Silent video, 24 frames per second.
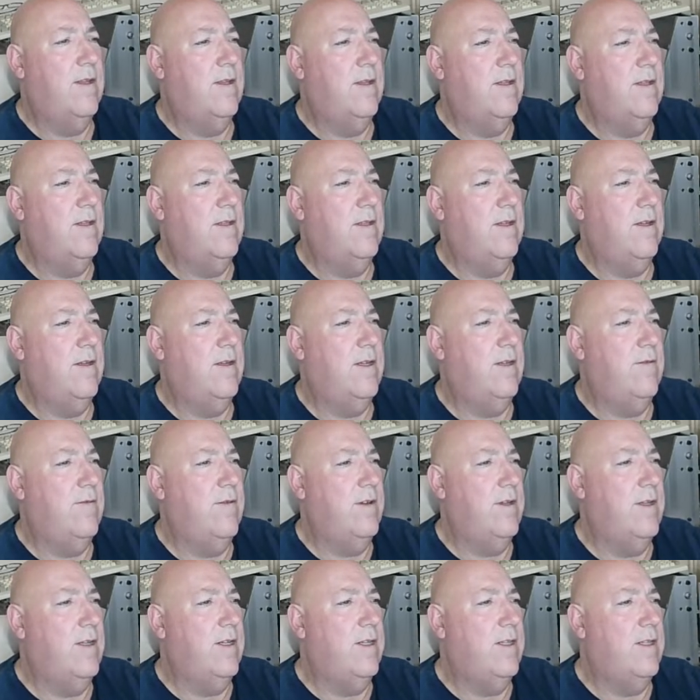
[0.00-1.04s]
Don't
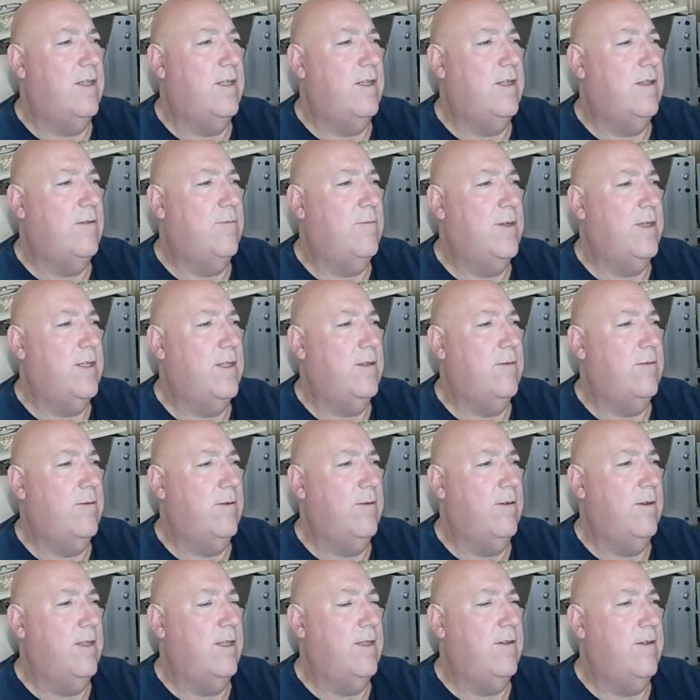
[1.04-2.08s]
even need these bits, but we'll
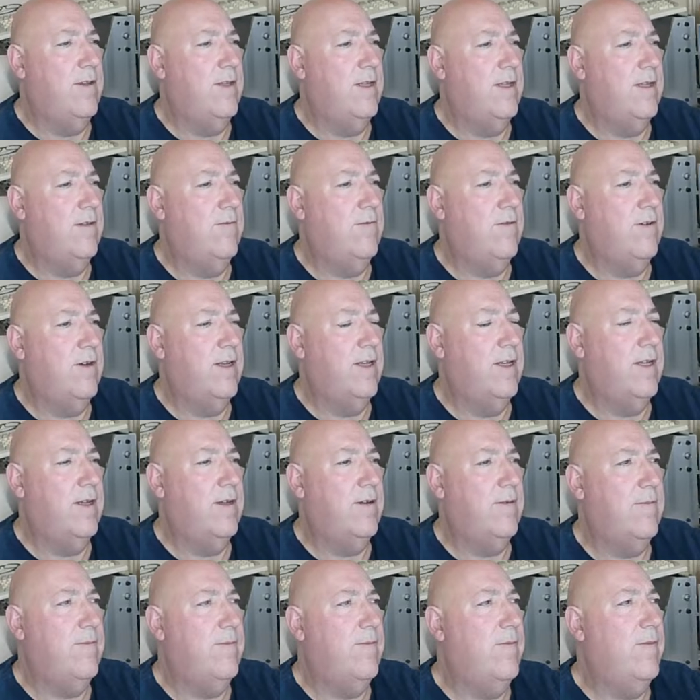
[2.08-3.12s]
leave it in for
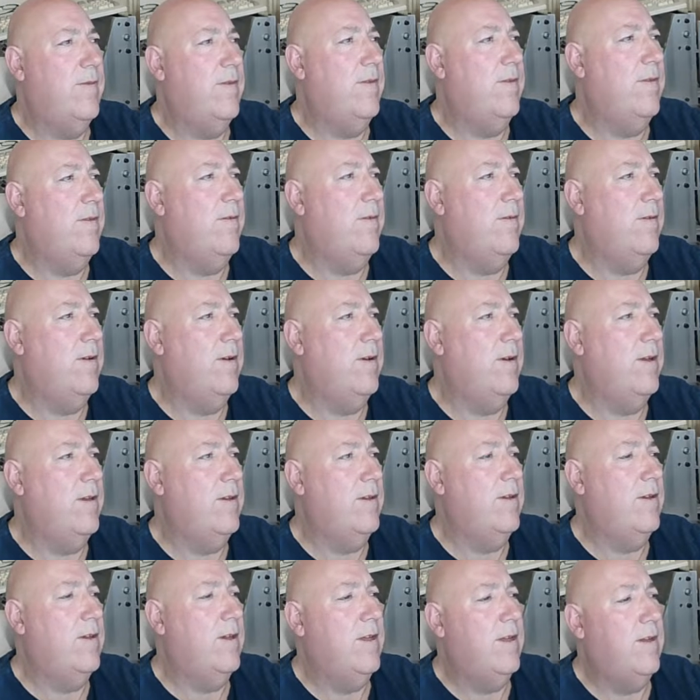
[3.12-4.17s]
now. Right,
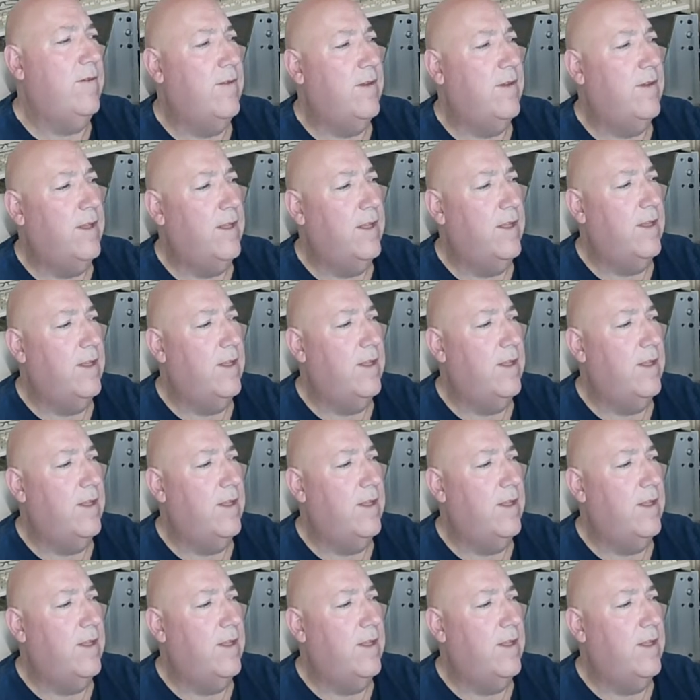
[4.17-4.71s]
save that.